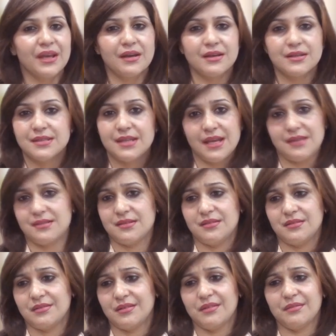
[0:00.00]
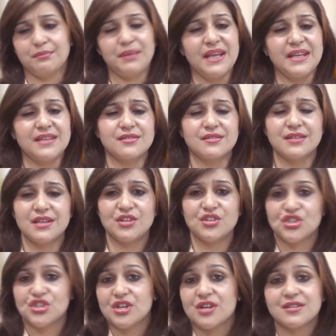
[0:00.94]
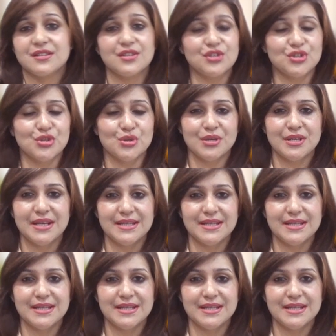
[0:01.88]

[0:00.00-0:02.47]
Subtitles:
said blatantly, shrugged his shoulder,